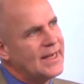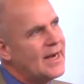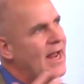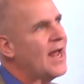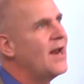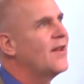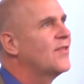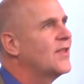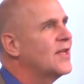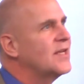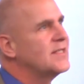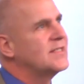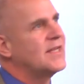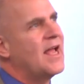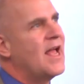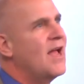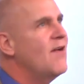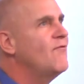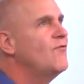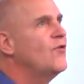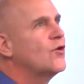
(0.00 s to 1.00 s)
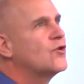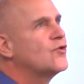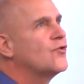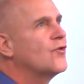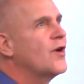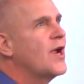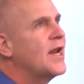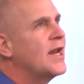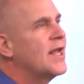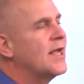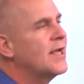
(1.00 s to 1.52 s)
get out of this, I have no
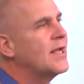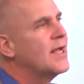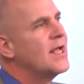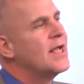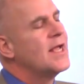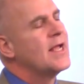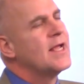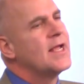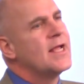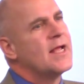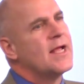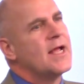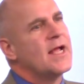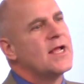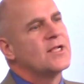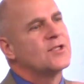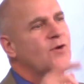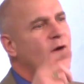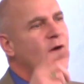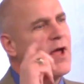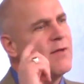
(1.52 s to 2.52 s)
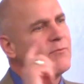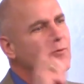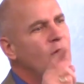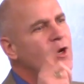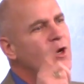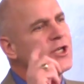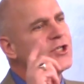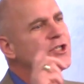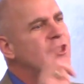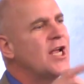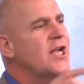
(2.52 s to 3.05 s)
training, so I'm
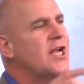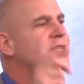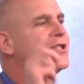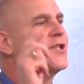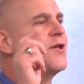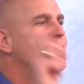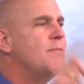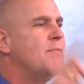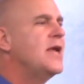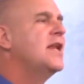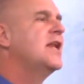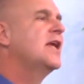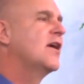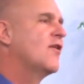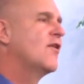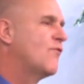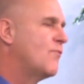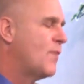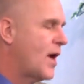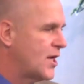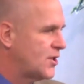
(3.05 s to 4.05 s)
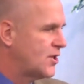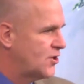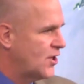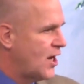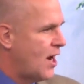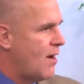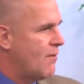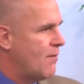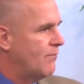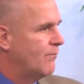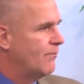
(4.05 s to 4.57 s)
going to change the meaning of my
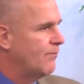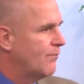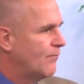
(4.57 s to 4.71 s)
job.